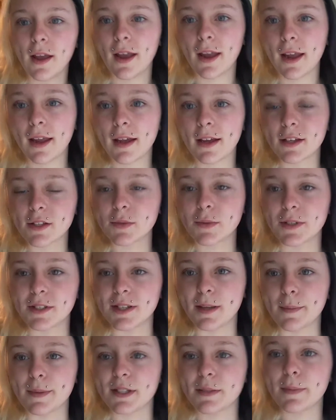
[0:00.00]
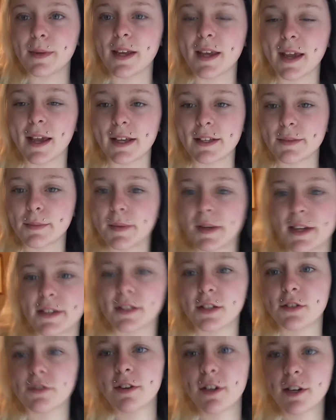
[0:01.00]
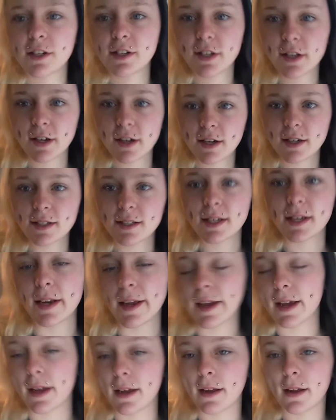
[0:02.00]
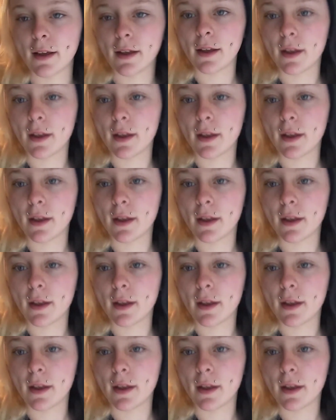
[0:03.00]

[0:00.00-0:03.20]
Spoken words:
Hey guys, what's up? It's me, Cass from Cass's Critters here, and today